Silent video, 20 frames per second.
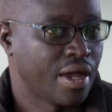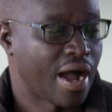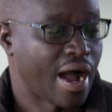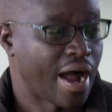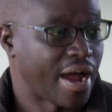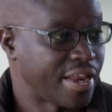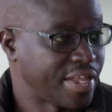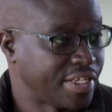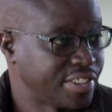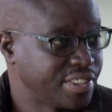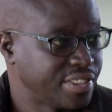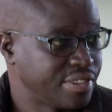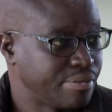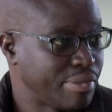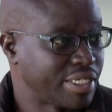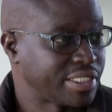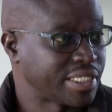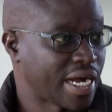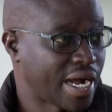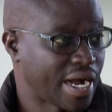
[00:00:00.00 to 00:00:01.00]

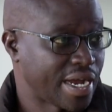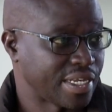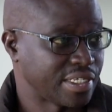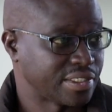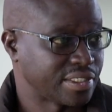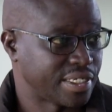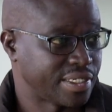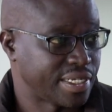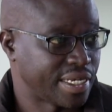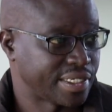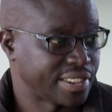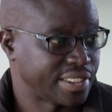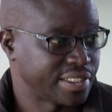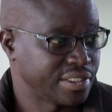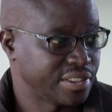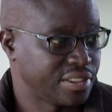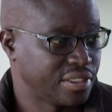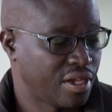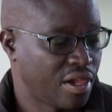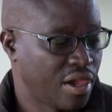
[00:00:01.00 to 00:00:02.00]
harness the
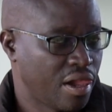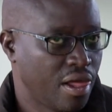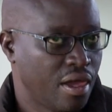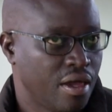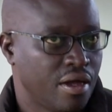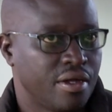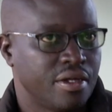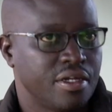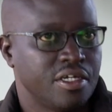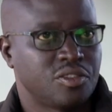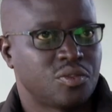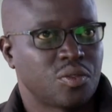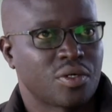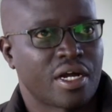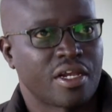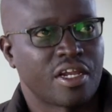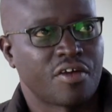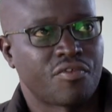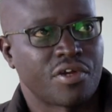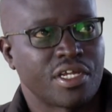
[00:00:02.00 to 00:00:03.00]
donkeys. In
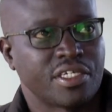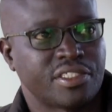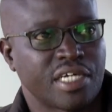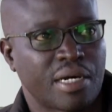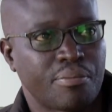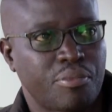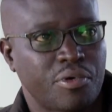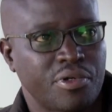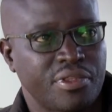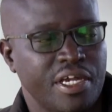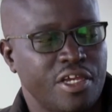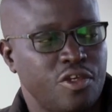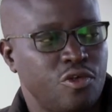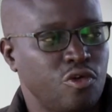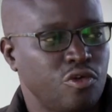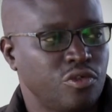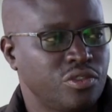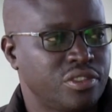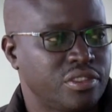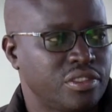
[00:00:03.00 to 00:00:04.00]
Turkana, for example, they
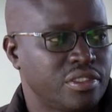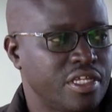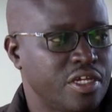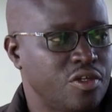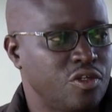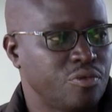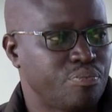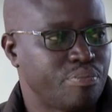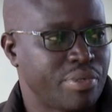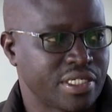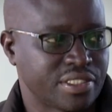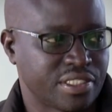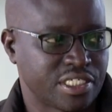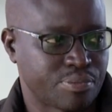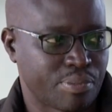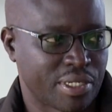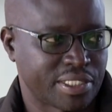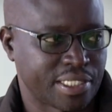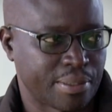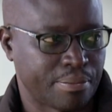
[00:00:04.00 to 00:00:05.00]
do pierce the
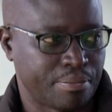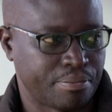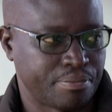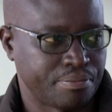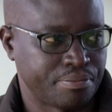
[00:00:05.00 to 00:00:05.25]
sputum,